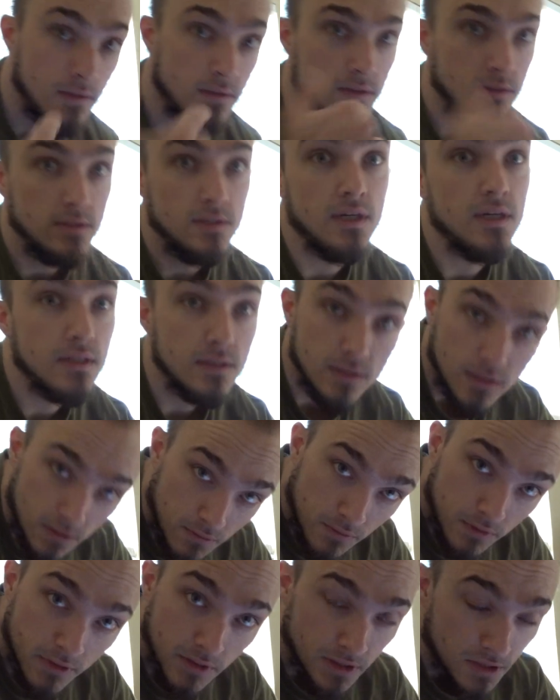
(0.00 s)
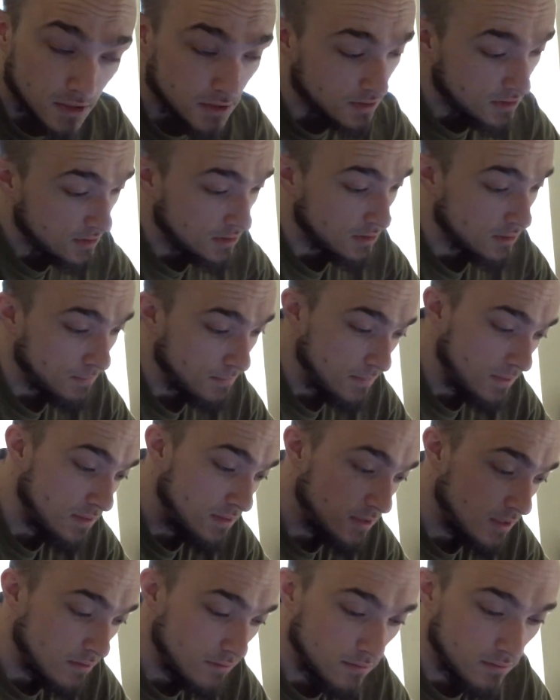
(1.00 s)
sex in a relationship is
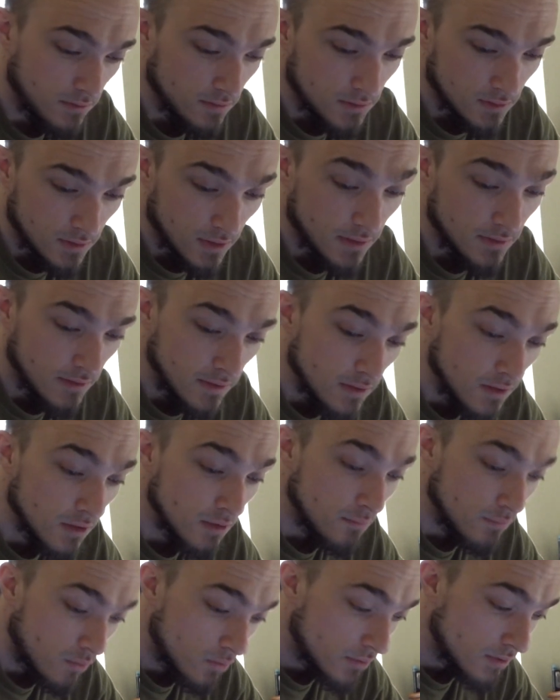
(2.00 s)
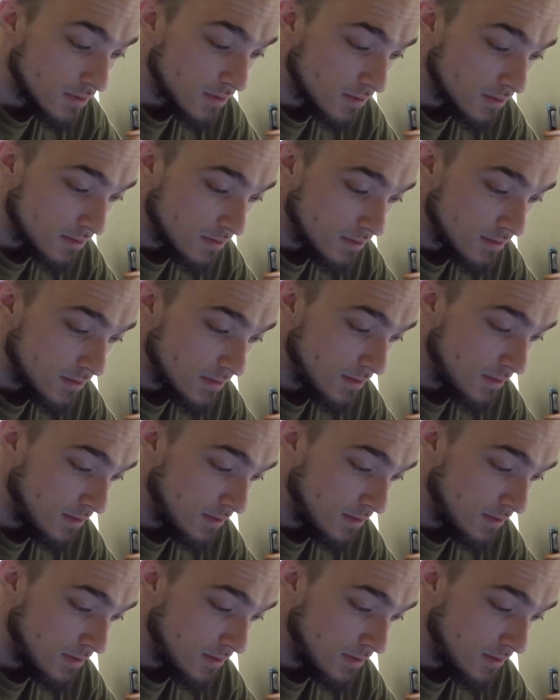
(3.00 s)
definitely, I think, important.